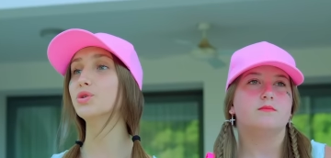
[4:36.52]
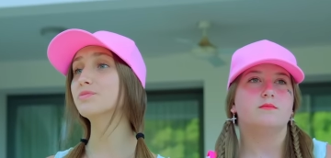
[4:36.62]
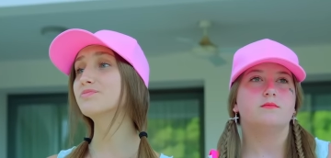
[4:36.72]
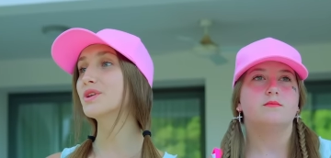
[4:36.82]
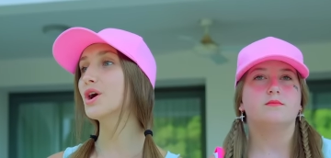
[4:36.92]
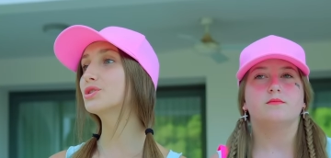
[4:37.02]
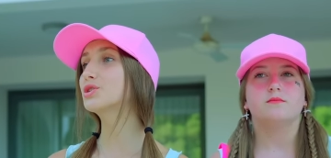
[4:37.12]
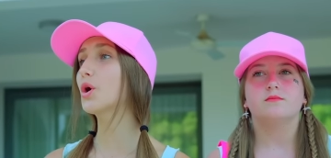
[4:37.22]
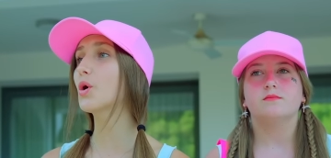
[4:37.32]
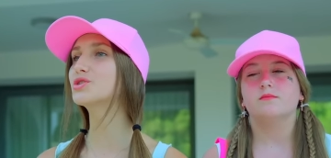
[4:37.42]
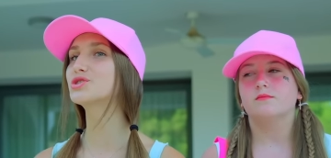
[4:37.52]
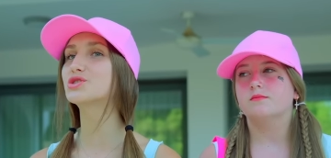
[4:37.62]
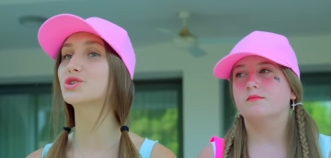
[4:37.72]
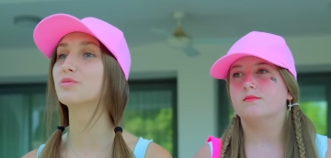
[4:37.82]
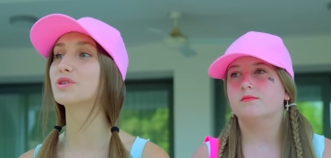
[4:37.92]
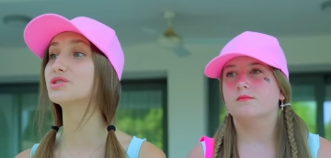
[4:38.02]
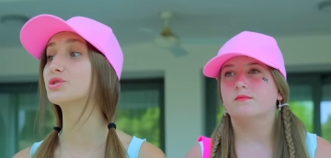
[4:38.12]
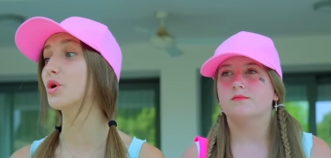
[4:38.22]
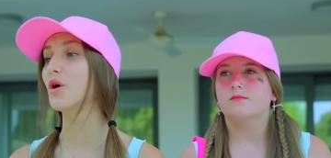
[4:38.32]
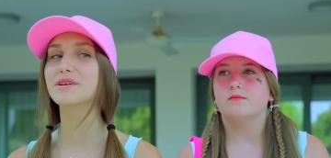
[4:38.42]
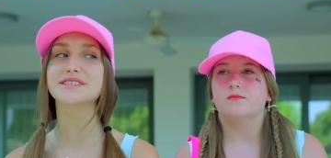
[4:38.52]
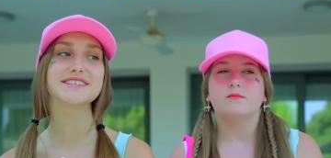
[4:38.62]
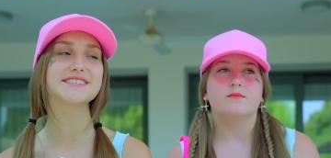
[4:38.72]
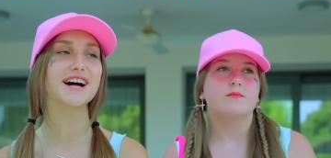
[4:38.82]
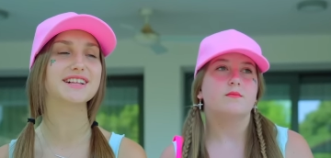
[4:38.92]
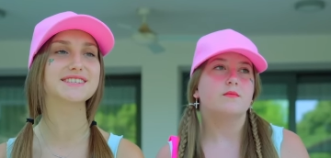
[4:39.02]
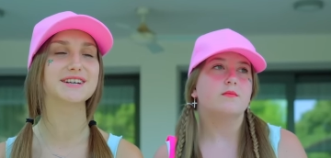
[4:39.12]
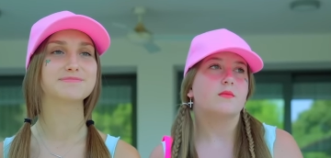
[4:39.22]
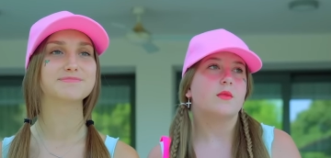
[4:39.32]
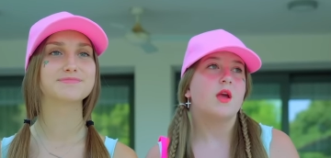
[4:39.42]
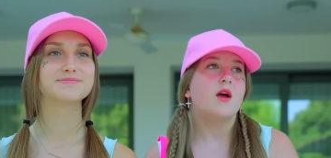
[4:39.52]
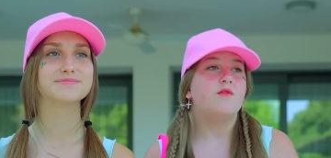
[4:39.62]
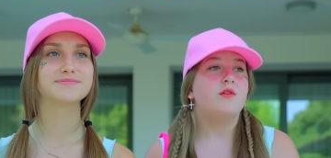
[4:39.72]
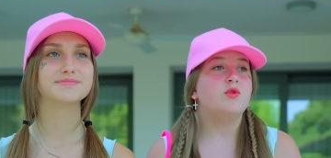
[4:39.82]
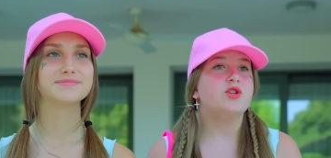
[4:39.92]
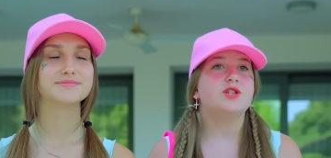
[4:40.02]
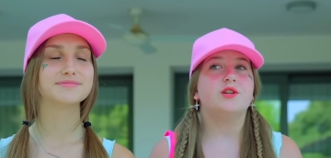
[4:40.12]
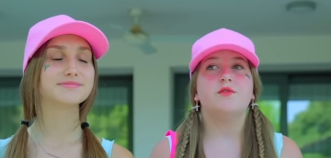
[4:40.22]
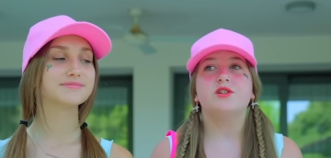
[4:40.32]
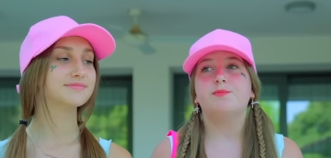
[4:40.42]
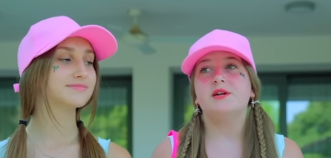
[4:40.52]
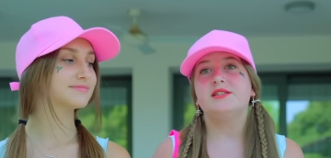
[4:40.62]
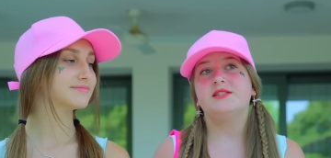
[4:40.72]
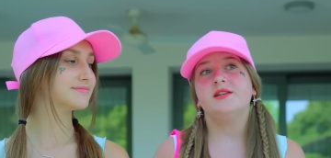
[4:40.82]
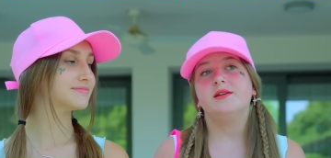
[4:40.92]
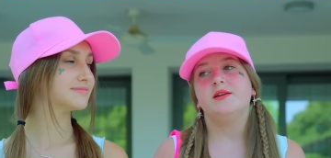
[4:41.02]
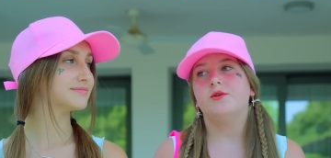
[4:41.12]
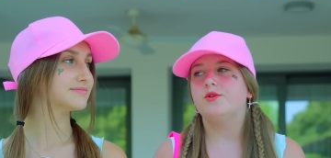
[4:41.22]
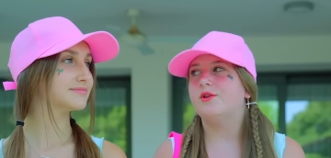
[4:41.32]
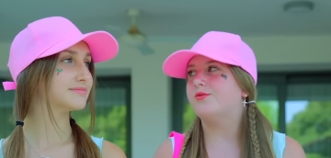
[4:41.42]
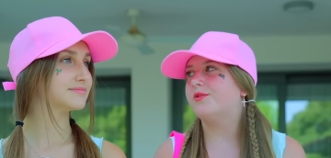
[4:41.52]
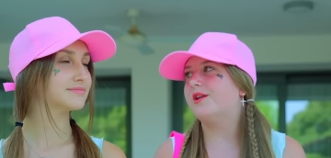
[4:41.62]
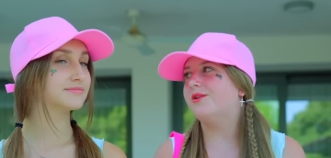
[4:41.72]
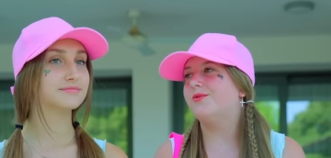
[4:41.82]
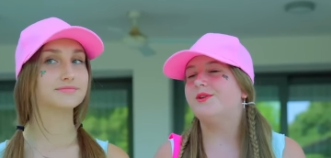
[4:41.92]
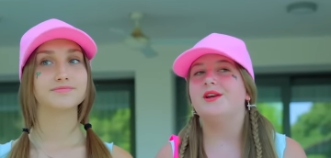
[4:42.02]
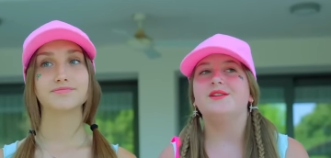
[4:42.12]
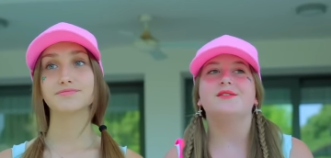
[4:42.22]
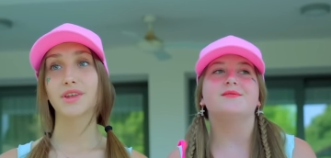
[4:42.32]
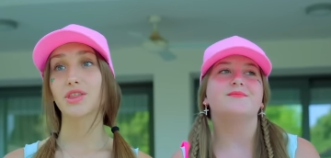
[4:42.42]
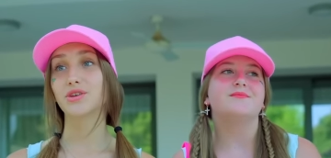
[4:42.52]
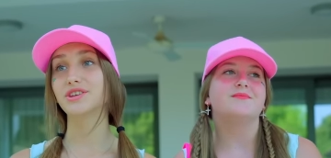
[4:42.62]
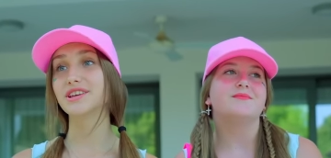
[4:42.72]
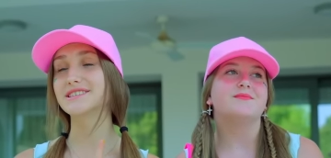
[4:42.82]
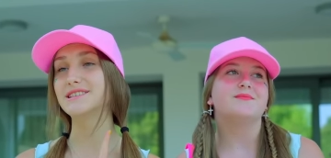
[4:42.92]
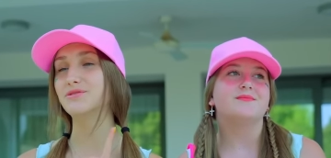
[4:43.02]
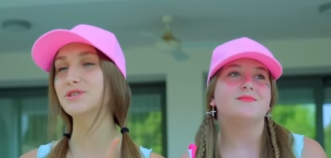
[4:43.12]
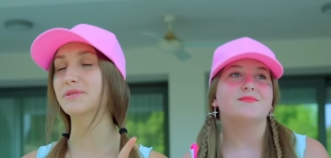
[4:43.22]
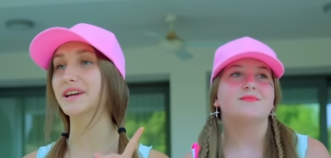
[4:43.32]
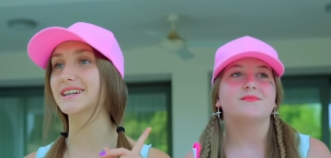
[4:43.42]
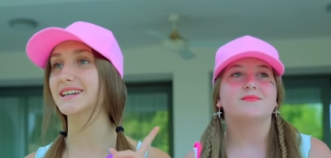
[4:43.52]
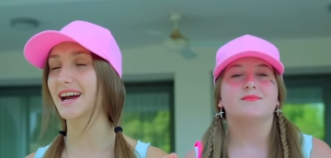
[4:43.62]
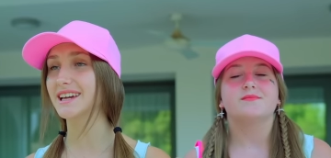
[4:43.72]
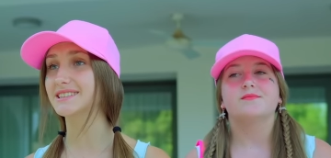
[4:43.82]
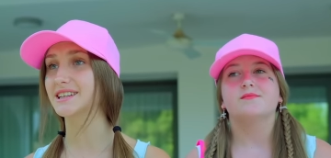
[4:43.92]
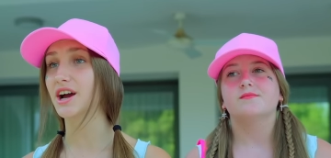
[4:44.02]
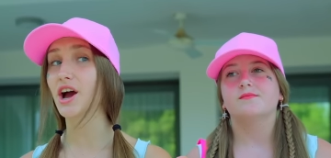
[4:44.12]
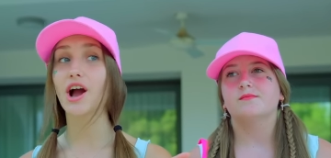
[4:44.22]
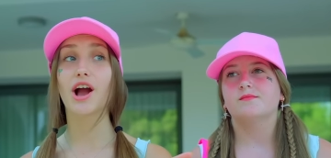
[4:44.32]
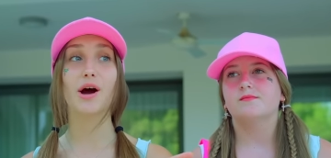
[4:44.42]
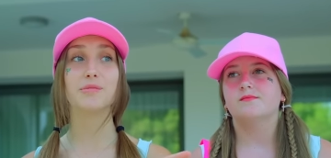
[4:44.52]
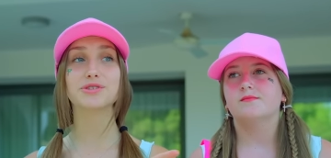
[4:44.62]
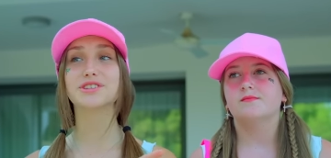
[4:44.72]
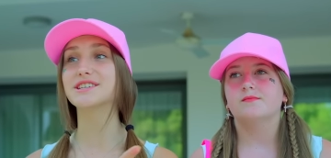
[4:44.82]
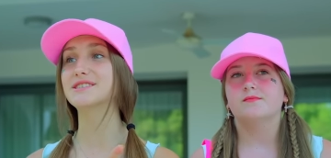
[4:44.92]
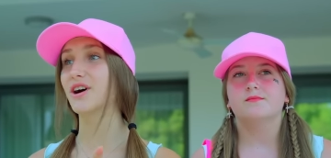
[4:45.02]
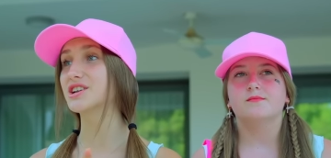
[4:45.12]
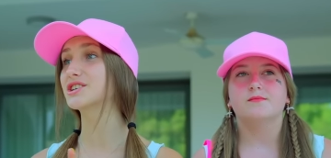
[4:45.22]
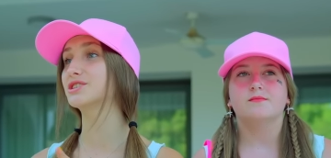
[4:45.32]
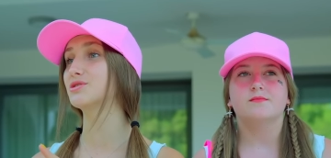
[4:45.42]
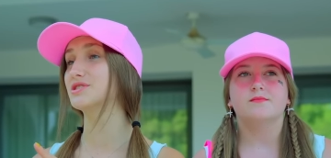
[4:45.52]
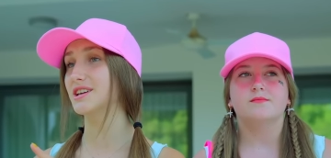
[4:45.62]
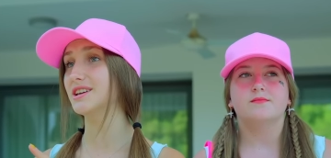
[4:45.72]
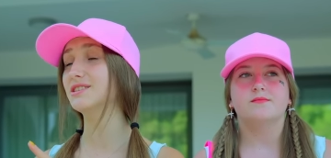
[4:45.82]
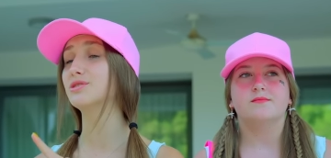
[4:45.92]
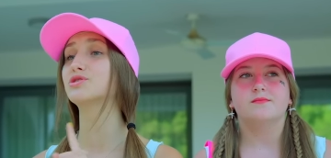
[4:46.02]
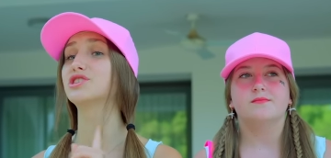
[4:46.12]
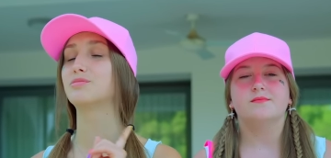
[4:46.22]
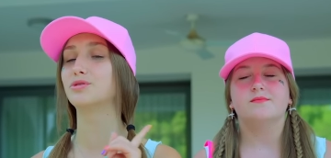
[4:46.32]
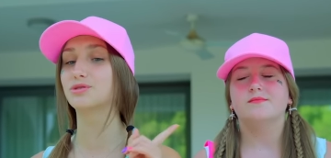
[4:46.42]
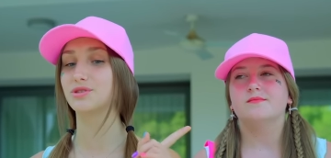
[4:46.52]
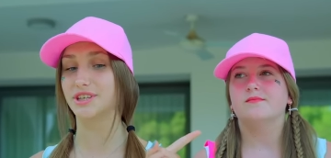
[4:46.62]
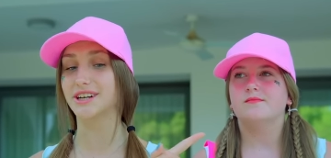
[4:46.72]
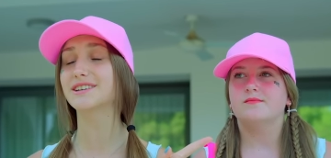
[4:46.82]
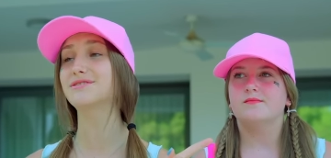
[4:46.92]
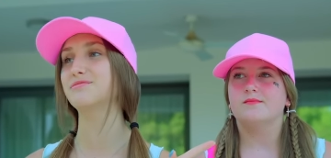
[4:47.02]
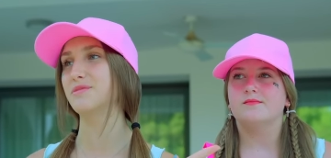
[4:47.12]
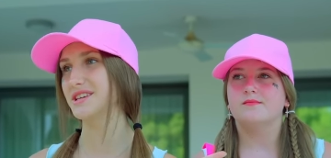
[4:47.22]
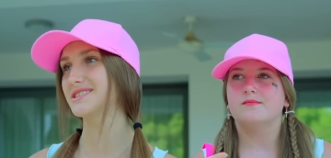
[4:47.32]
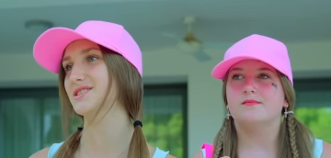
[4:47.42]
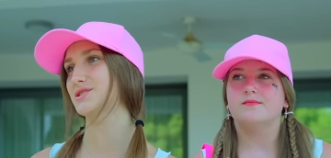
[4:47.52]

Speaker 1: So, who would like for Thomas to stay? You can save him and he won't go anywhere. But if you lose, one of your friends will have to leave along with